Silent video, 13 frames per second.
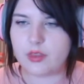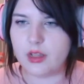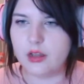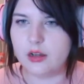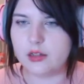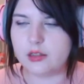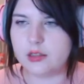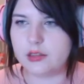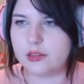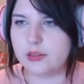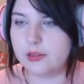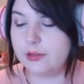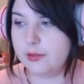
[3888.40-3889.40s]
Oh.
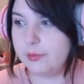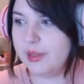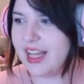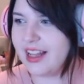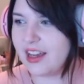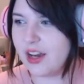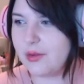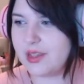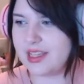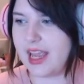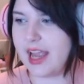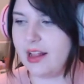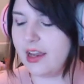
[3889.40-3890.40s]
But yeah, like I was
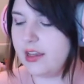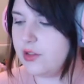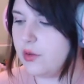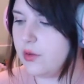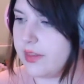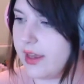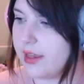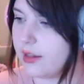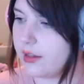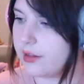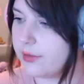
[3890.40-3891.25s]
saying, like I do think,